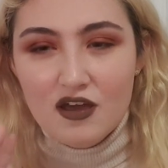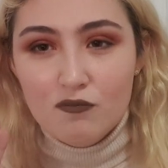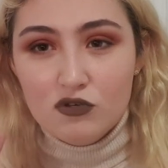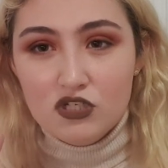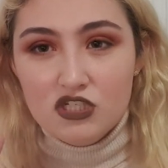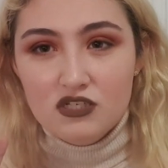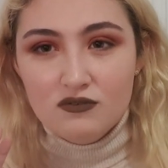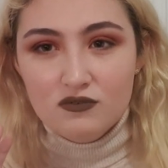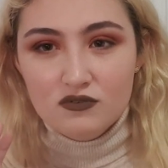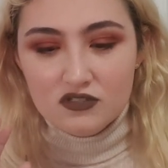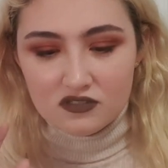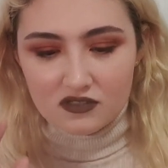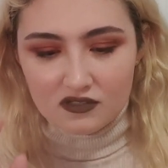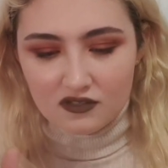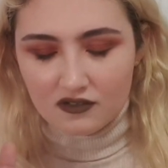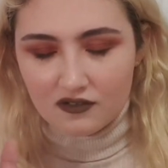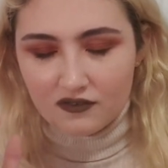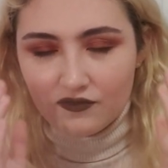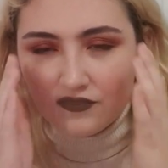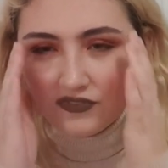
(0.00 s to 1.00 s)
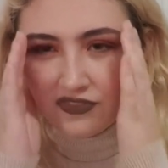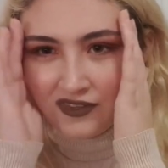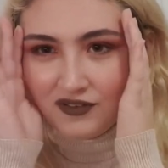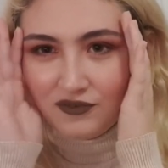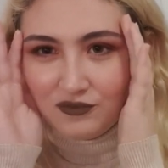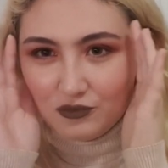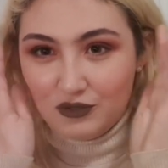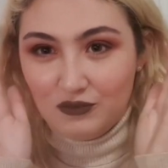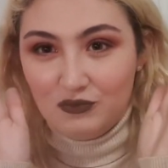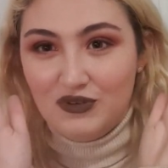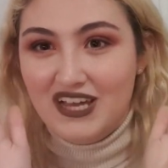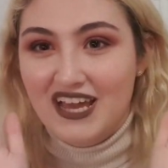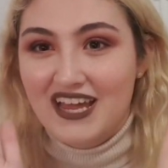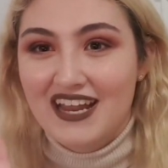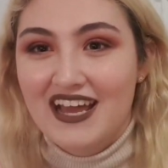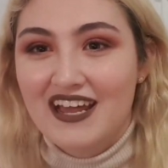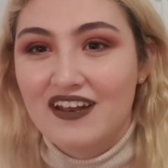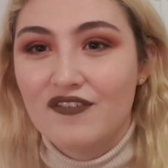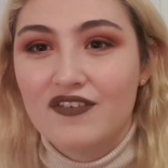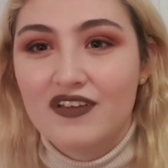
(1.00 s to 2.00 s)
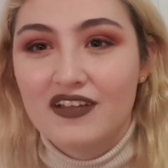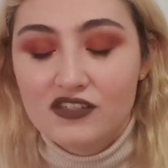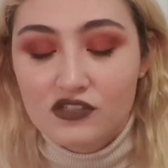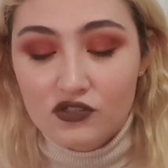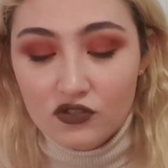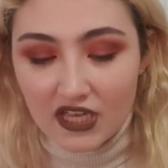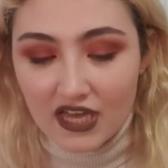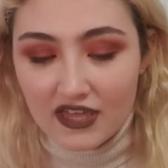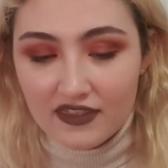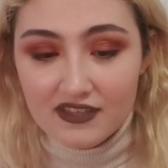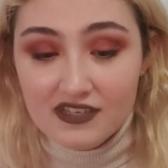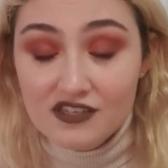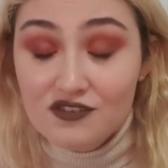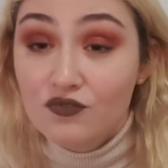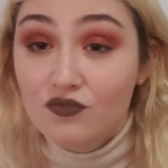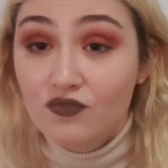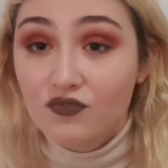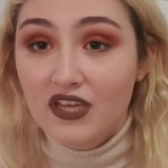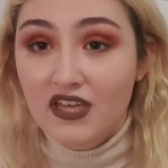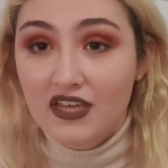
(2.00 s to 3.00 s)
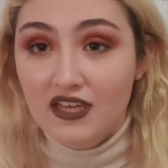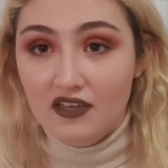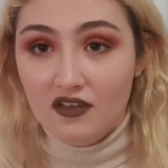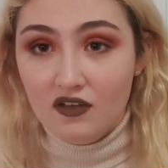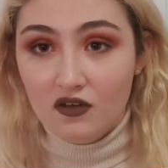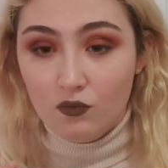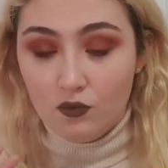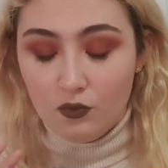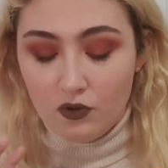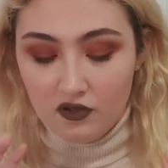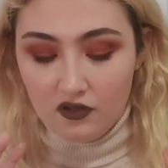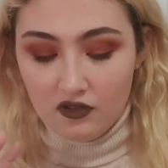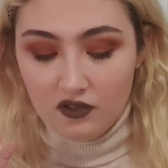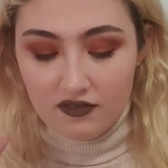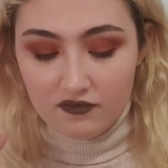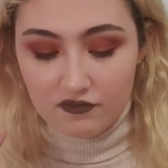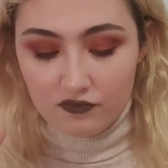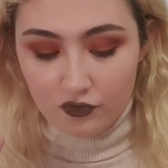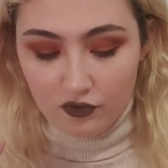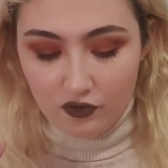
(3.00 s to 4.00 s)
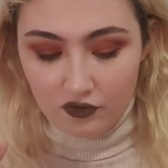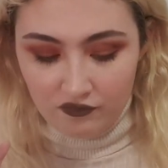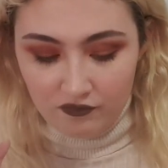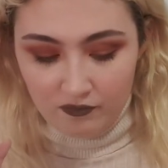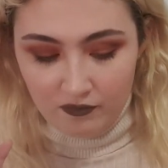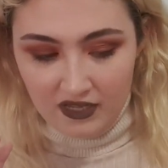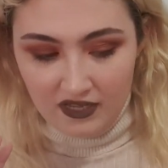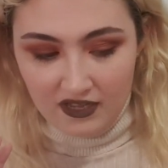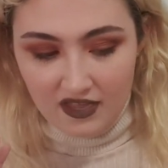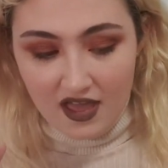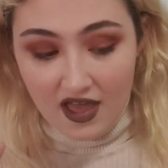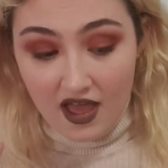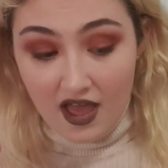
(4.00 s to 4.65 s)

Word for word: But she was we'll, getting get ahead of it. So yeah, these feet were in front of me.